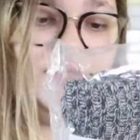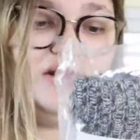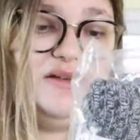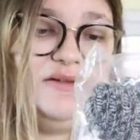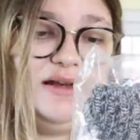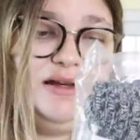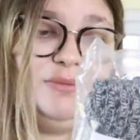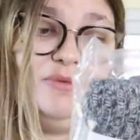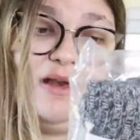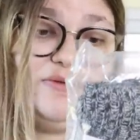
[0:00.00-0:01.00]
They just ended
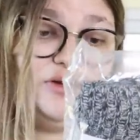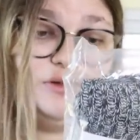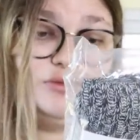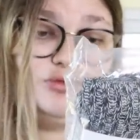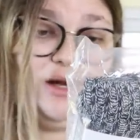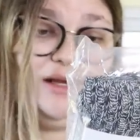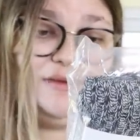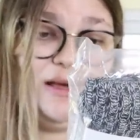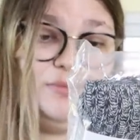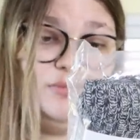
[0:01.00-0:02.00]
up never trying
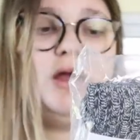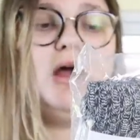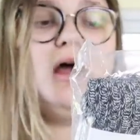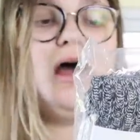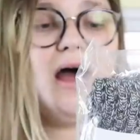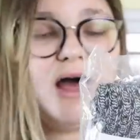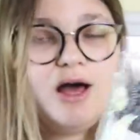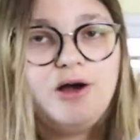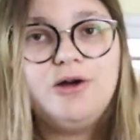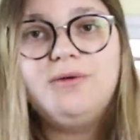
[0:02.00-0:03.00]
them.
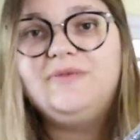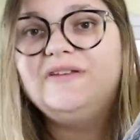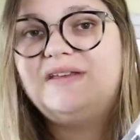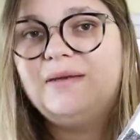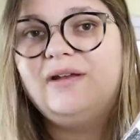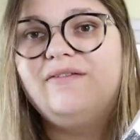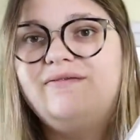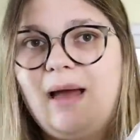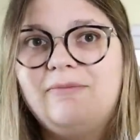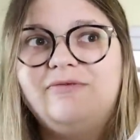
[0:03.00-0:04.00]
Oh, these came in a
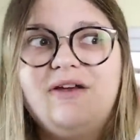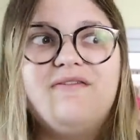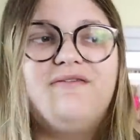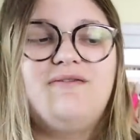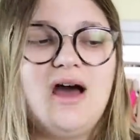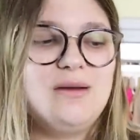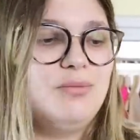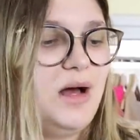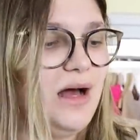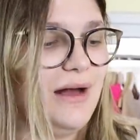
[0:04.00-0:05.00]

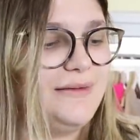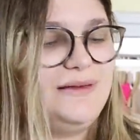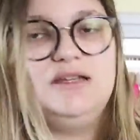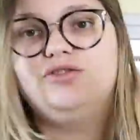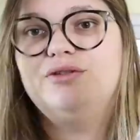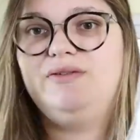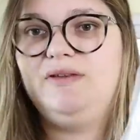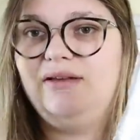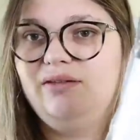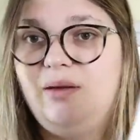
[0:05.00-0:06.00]
FabFitFun box.
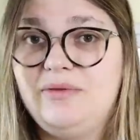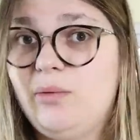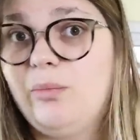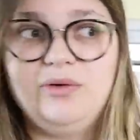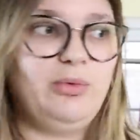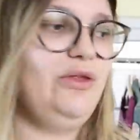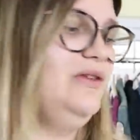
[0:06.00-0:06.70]
Interesting. So maybe they won't be worth